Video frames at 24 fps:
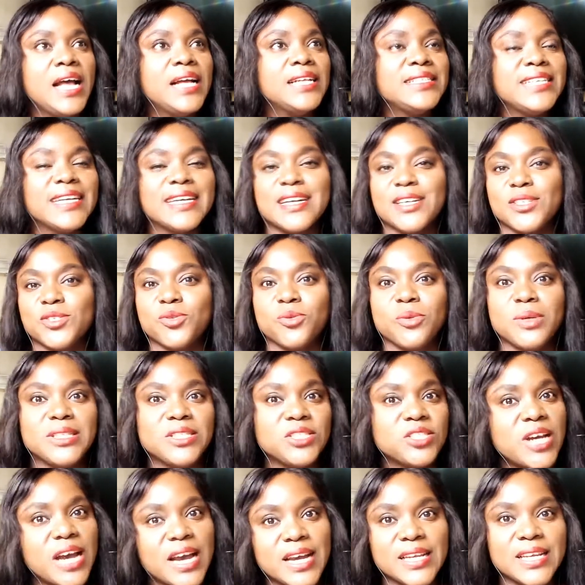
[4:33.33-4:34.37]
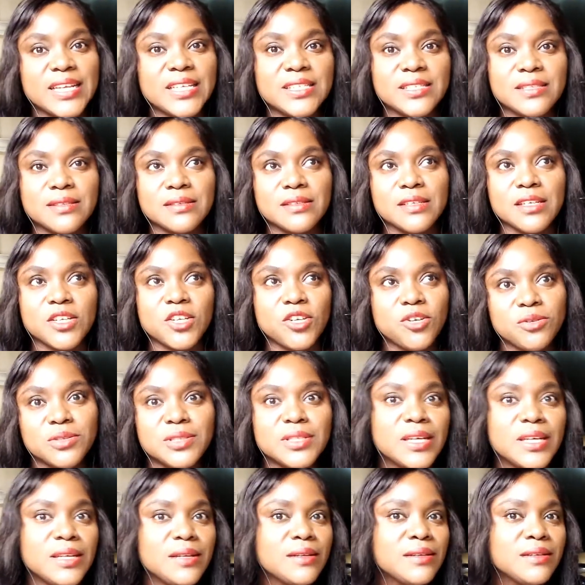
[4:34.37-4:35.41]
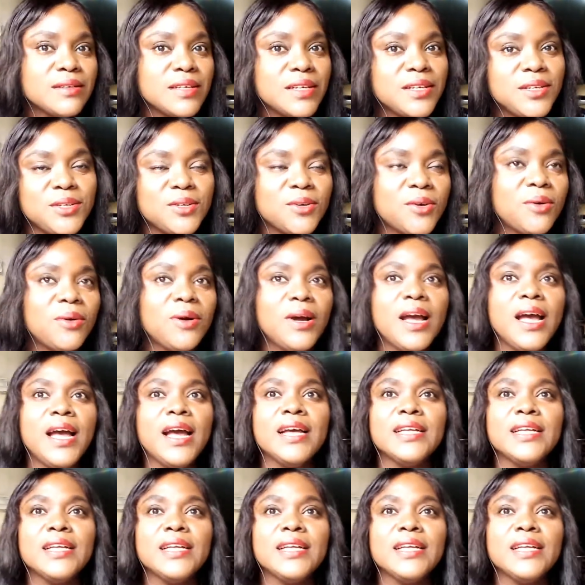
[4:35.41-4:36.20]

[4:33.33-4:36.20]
take her to a chinese cuisine you know